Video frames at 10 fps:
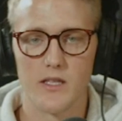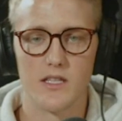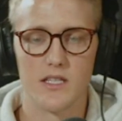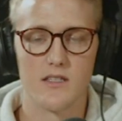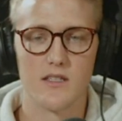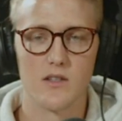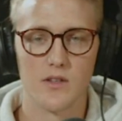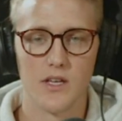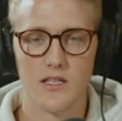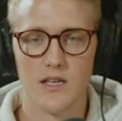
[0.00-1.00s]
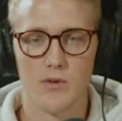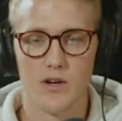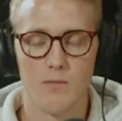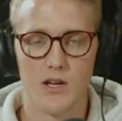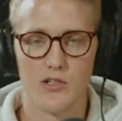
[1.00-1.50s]
This is only a
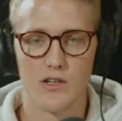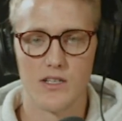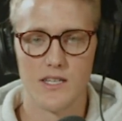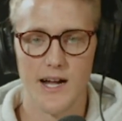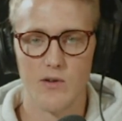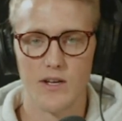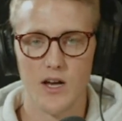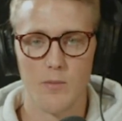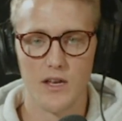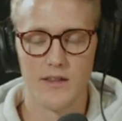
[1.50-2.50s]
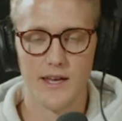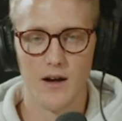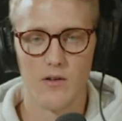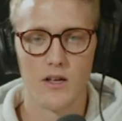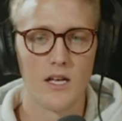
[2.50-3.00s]
temporary measure. It's not going to help anything out.